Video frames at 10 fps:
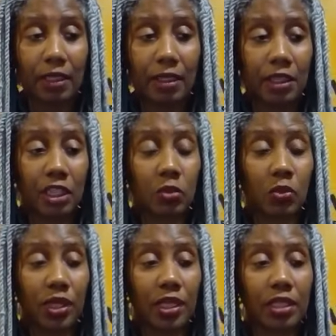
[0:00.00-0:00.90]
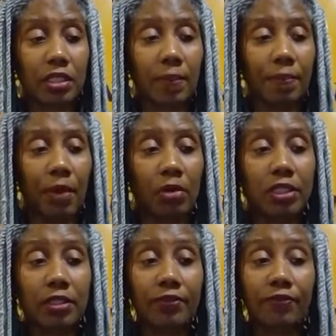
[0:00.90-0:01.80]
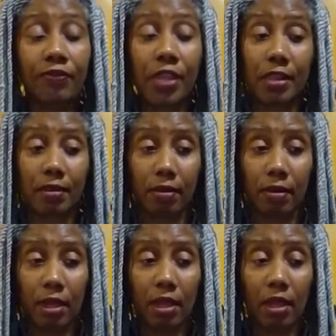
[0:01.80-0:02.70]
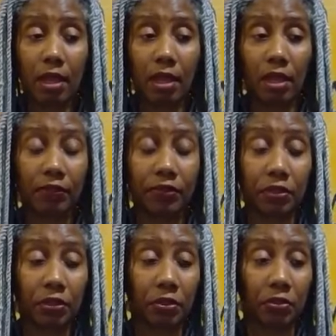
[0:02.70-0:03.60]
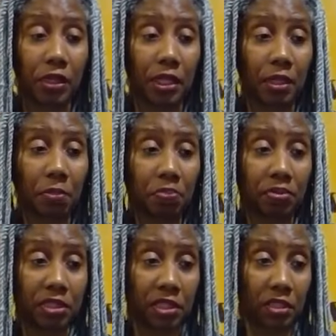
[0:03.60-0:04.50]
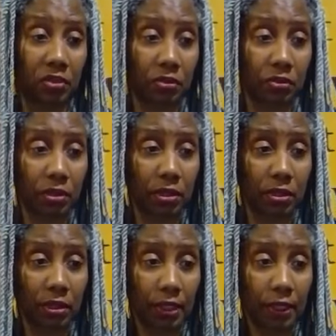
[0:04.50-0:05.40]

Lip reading: This one is the most severe of the 3 procedures.